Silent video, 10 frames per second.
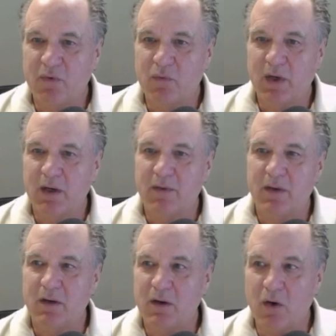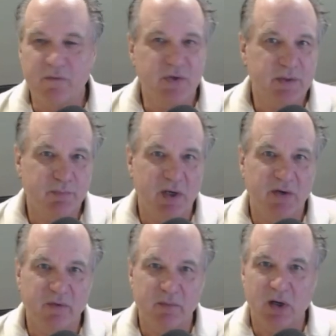where the overspray
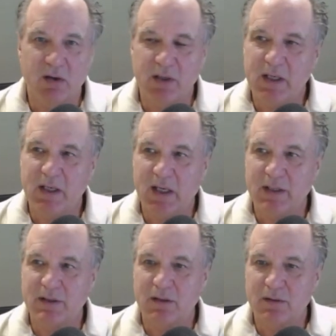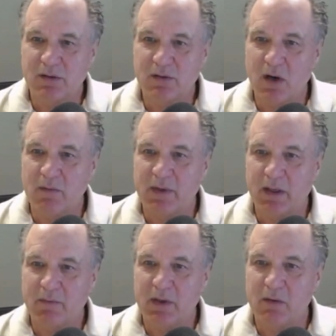from our cleaning agents is
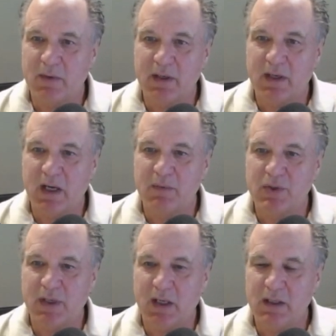going. We don't want to damage any